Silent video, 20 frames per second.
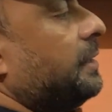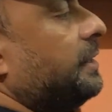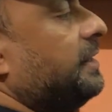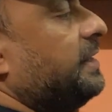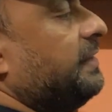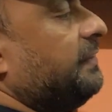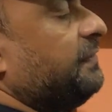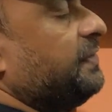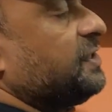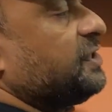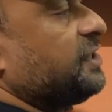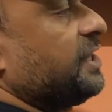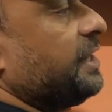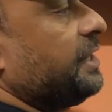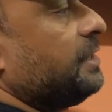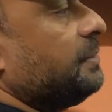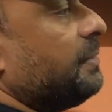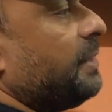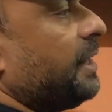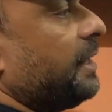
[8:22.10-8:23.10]
deficient
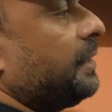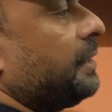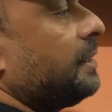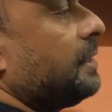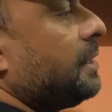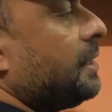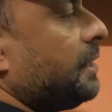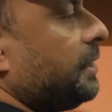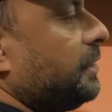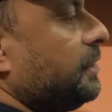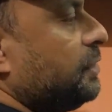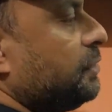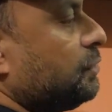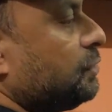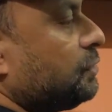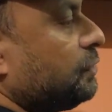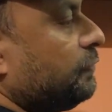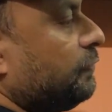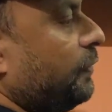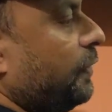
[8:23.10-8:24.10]
demand. Due
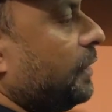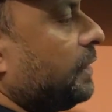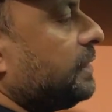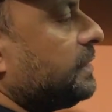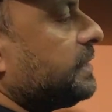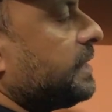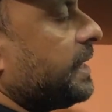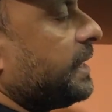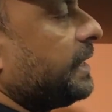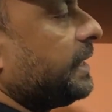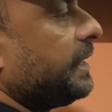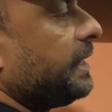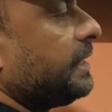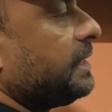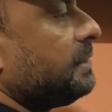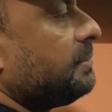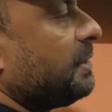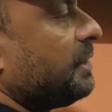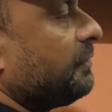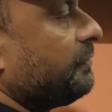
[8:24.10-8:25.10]
to fall in the aggregate
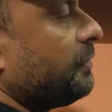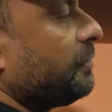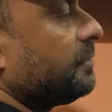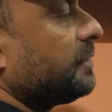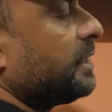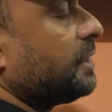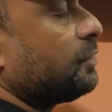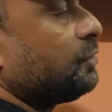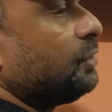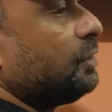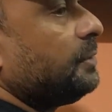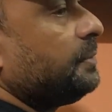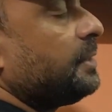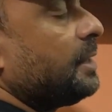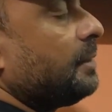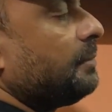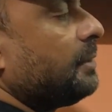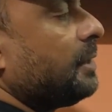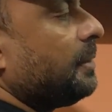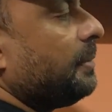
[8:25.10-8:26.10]
demand from the
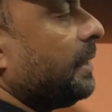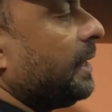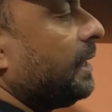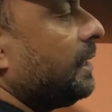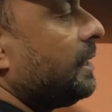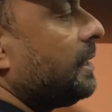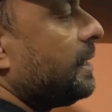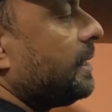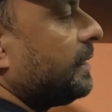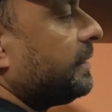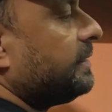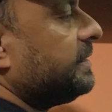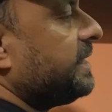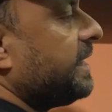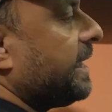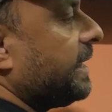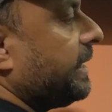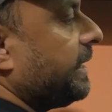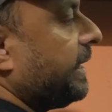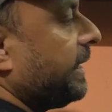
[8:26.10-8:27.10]
equilibrium level,
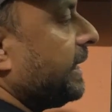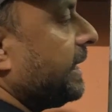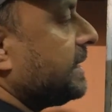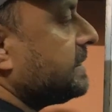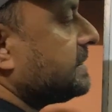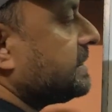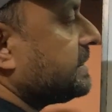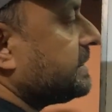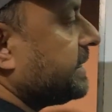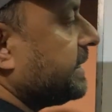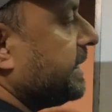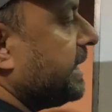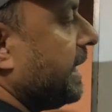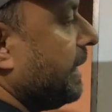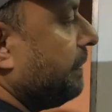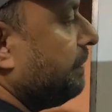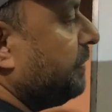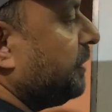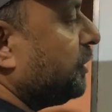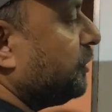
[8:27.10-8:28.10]
there arises a
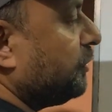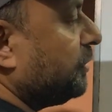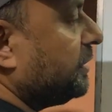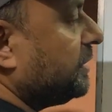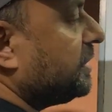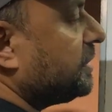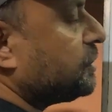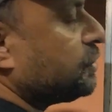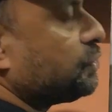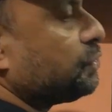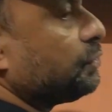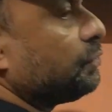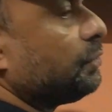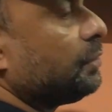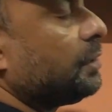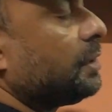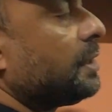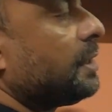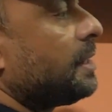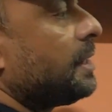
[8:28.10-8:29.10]
gap between these two,
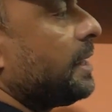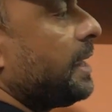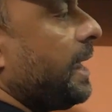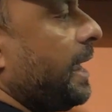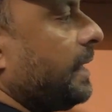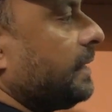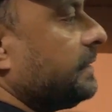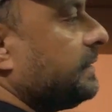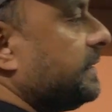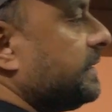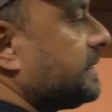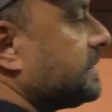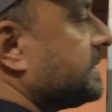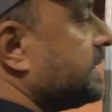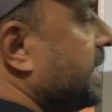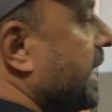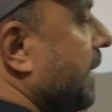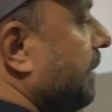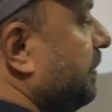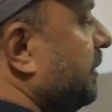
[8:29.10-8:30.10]
and this
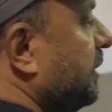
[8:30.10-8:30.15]
gap